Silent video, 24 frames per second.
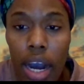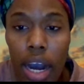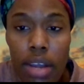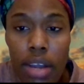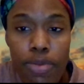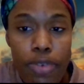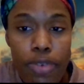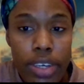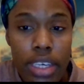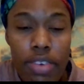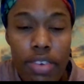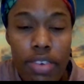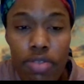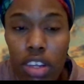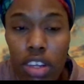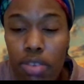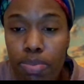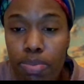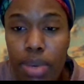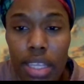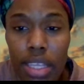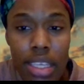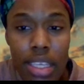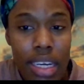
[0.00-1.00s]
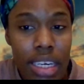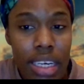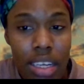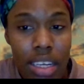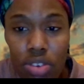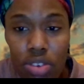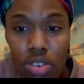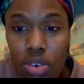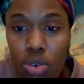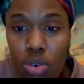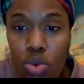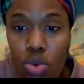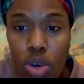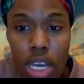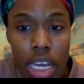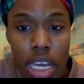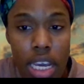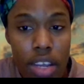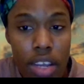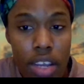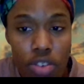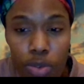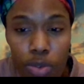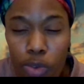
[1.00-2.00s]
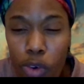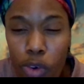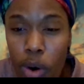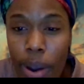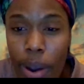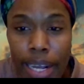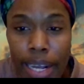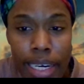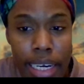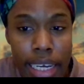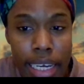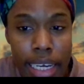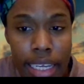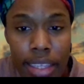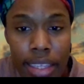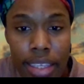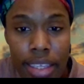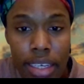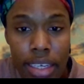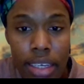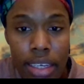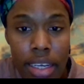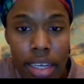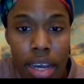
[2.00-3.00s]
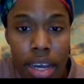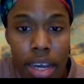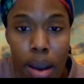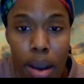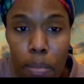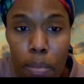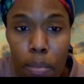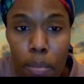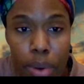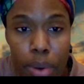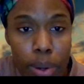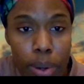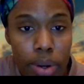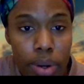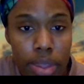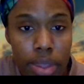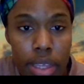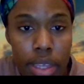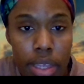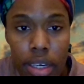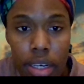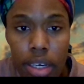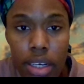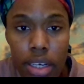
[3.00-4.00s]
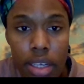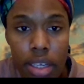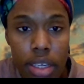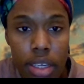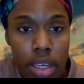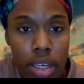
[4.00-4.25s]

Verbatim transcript: unforgiveness, bitterness, rain, violent, murder,